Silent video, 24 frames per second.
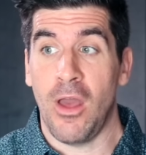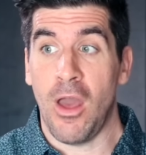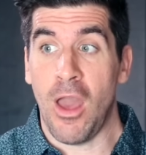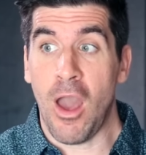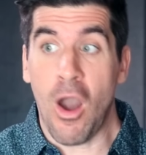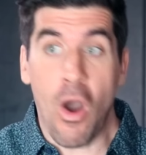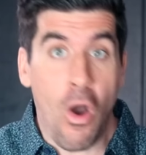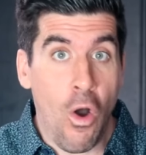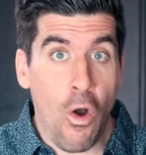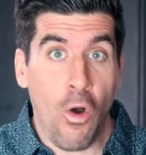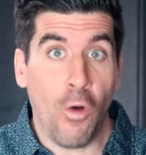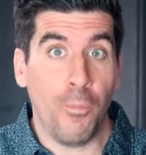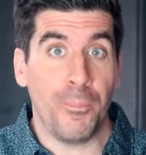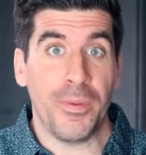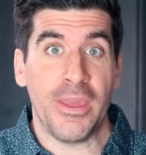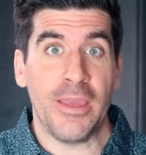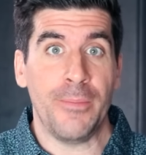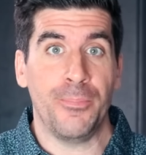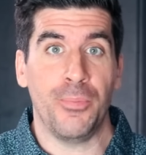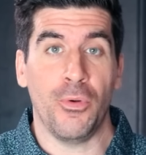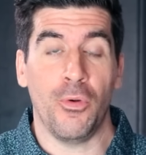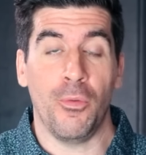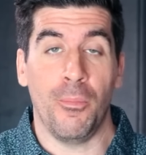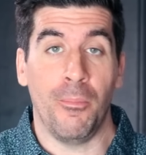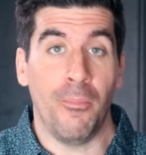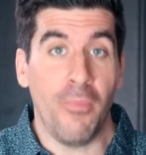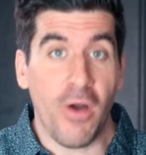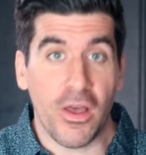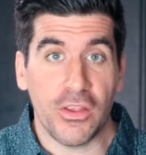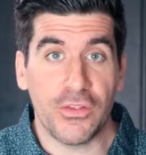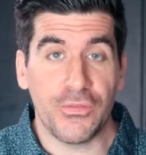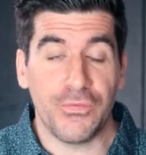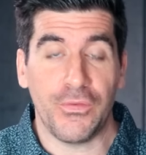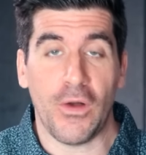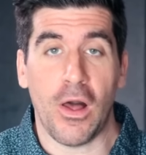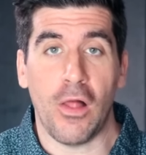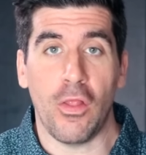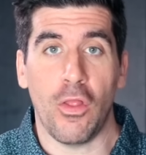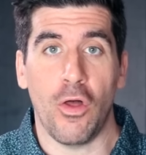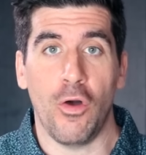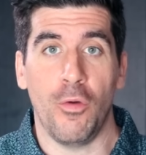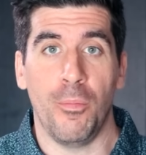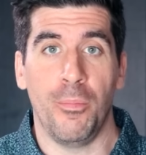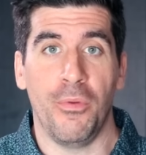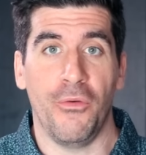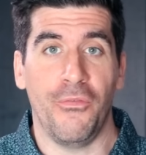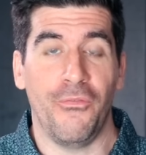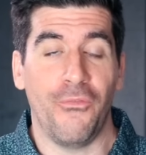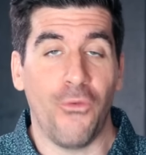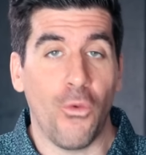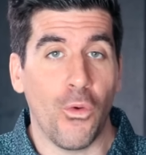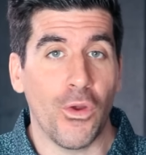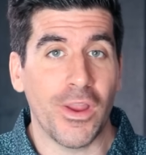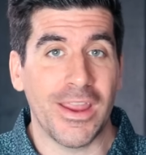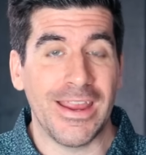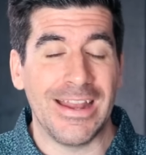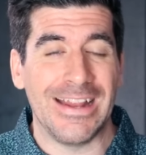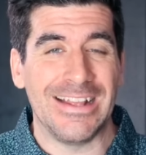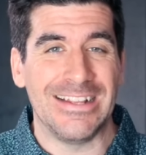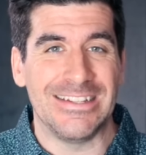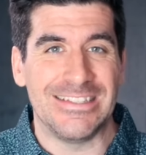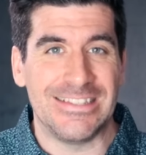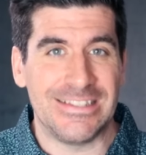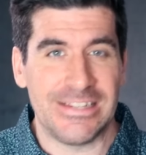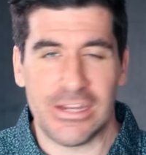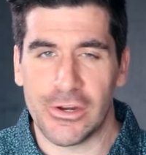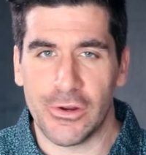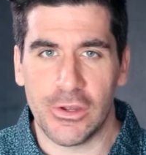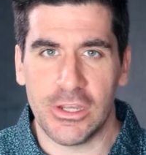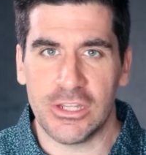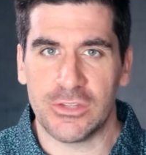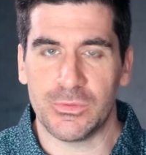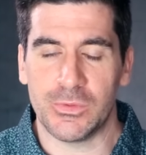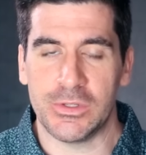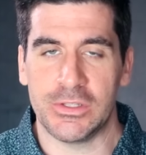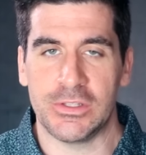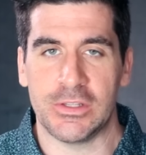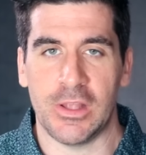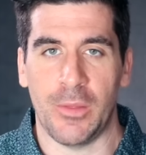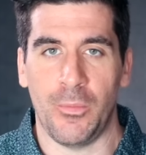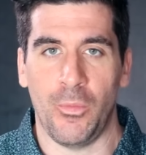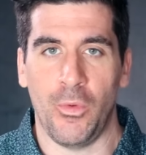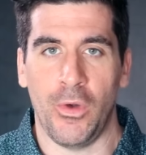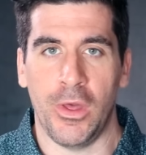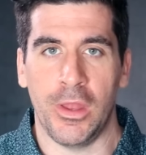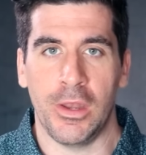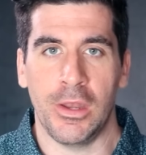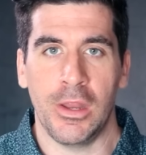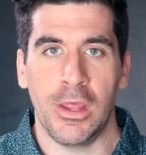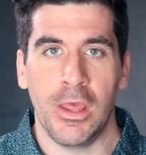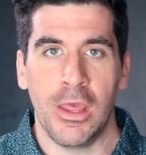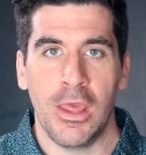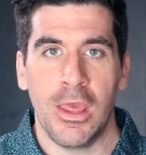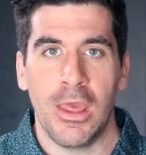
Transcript: all people must follow before getting serious with someone,